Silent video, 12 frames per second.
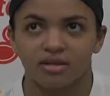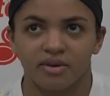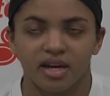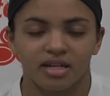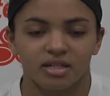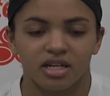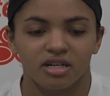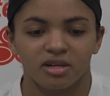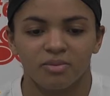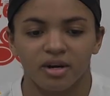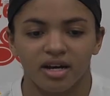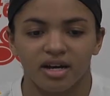so we had to
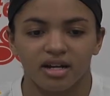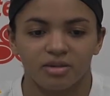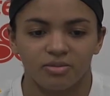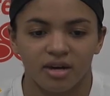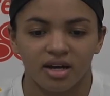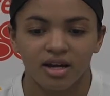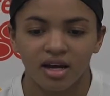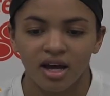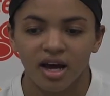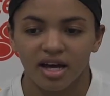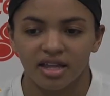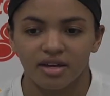change up our cuts, but
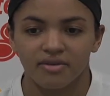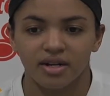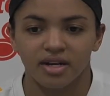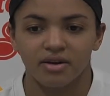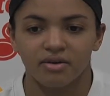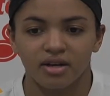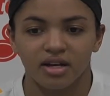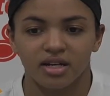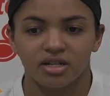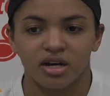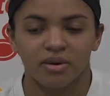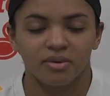I think we did a really
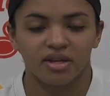good job